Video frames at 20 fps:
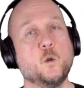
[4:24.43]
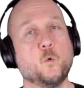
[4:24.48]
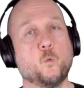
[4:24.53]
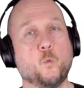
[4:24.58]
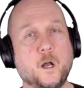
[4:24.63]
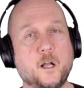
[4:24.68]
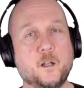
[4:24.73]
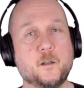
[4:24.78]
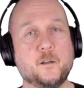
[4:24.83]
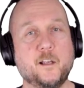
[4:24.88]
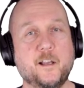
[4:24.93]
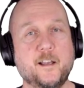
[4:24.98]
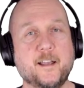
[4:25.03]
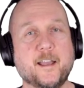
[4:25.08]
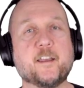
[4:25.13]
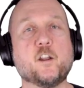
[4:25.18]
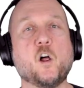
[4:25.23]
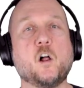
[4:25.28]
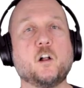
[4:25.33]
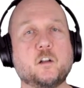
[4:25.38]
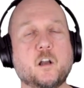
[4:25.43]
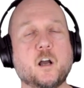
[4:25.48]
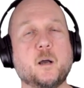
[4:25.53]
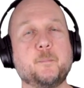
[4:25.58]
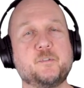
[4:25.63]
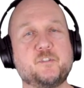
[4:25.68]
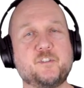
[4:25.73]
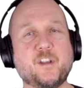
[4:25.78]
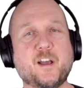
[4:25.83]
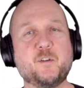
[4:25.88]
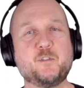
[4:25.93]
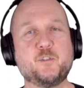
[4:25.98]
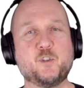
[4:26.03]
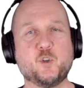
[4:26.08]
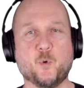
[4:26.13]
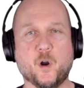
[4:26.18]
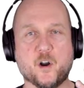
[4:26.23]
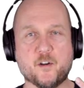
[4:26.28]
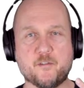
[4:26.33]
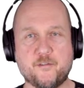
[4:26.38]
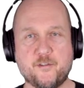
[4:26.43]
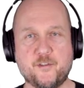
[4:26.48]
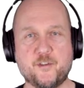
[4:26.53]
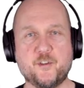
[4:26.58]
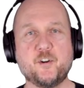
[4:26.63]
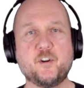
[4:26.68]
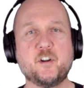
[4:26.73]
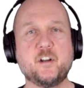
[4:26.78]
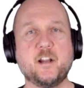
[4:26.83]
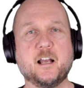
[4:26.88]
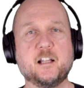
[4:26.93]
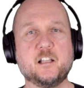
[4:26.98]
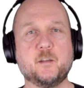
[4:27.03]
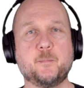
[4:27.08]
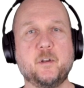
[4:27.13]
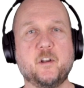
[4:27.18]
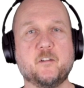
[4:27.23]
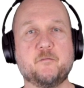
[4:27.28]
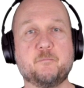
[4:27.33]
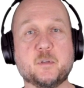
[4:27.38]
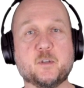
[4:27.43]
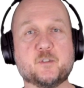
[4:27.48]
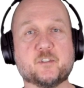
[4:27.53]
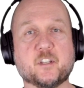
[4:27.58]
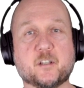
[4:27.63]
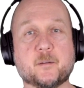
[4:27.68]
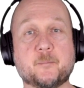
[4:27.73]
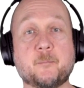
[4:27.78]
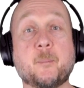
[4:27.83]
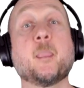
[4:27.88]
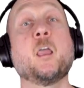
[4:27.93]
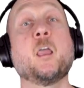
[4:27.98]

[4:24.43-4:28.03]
Well, it all comes down to our third element of music,